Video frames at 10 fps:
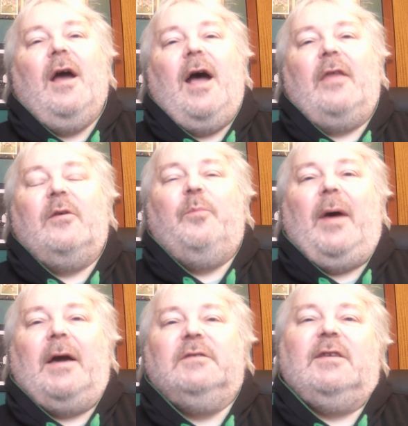and then
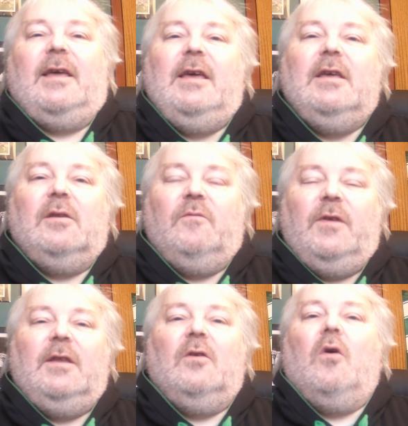back to
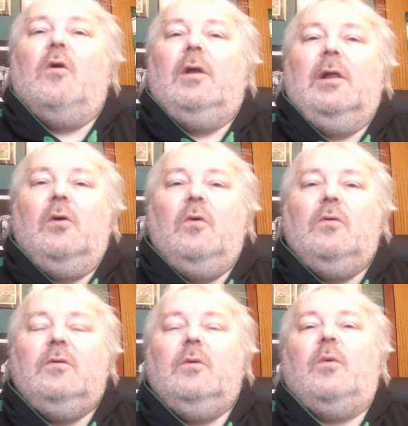Heerenveen on
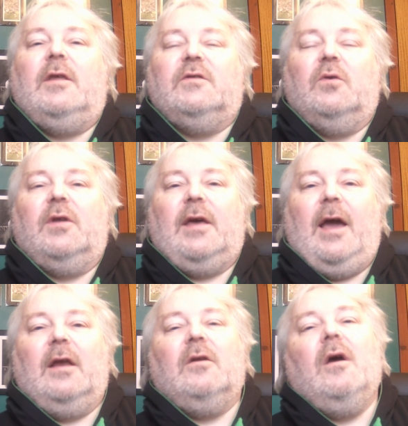loan, where he scored
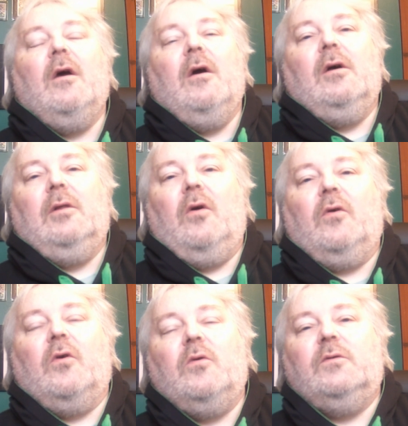again a lot of
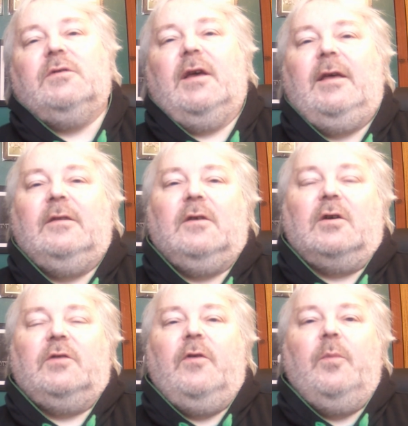goals in
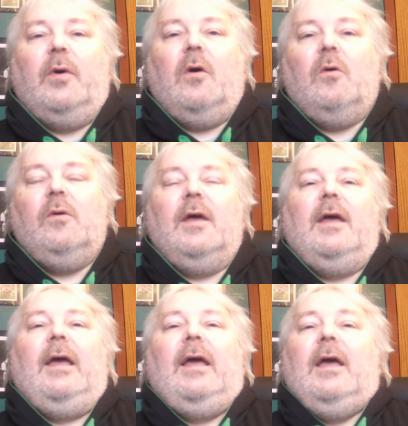Dutch football.
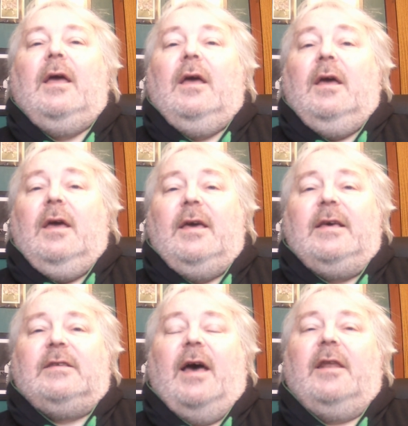
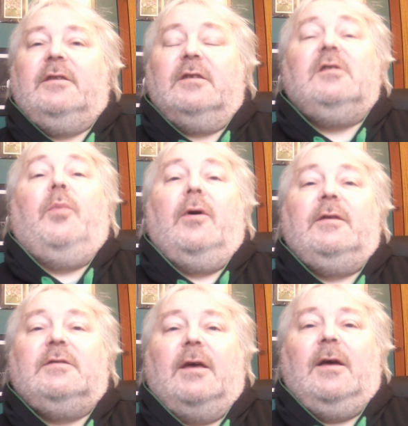He's had a
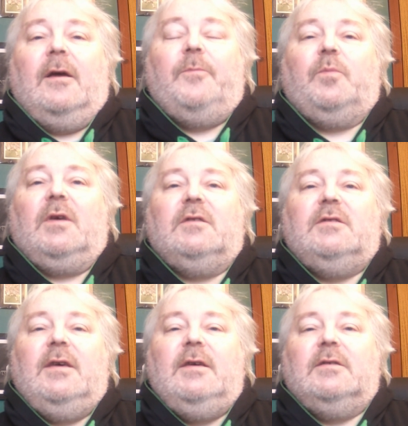disappointing
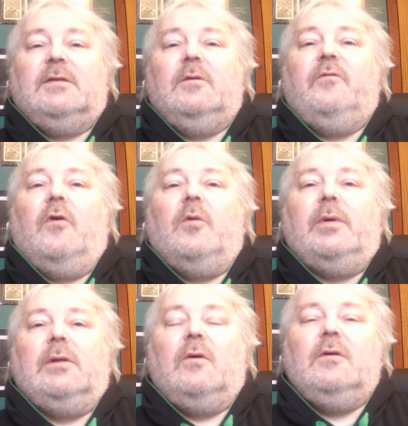season for
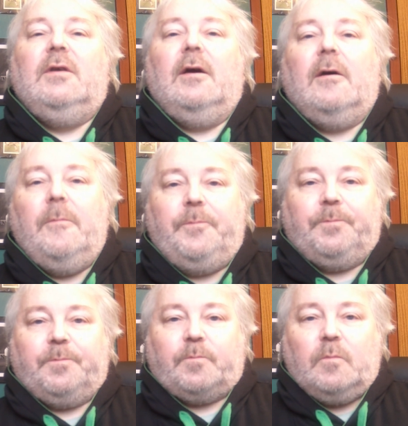Bologna,
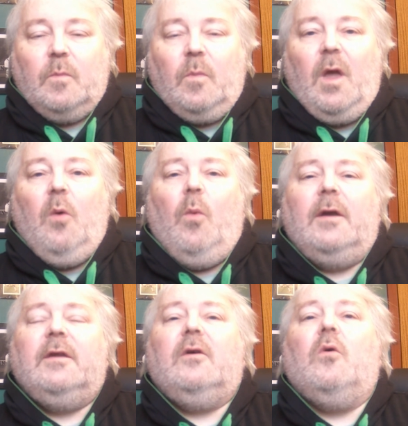
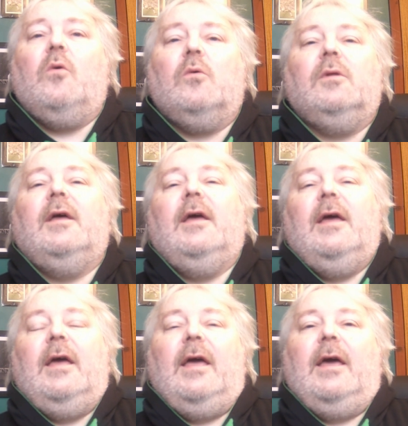1 goal
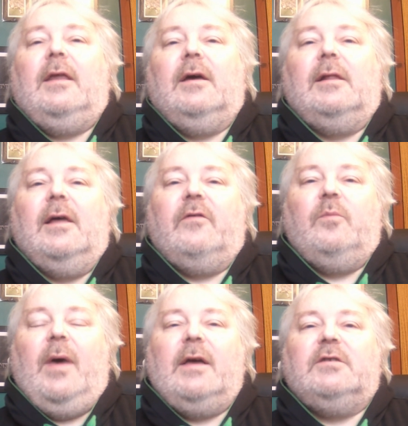in 11
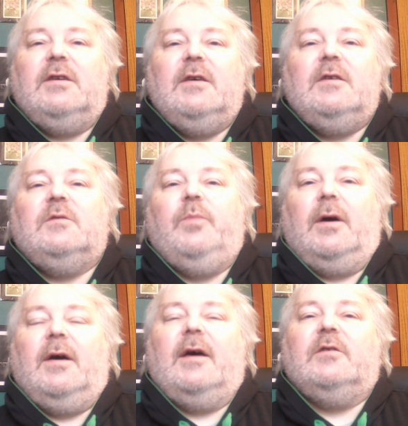matches,
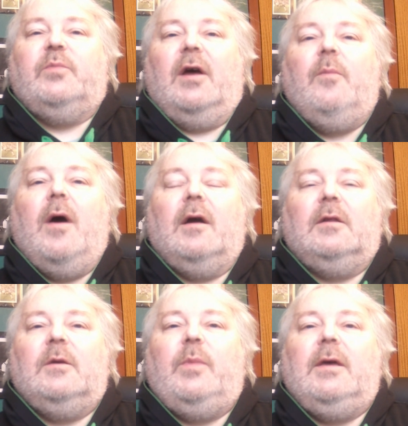but has
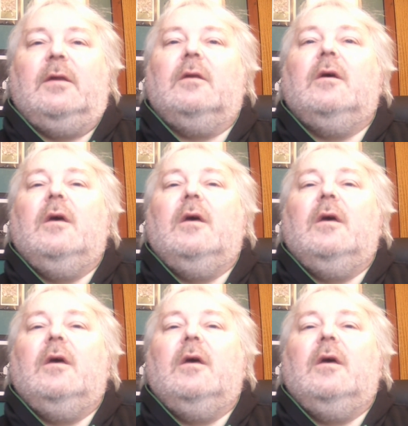primarily been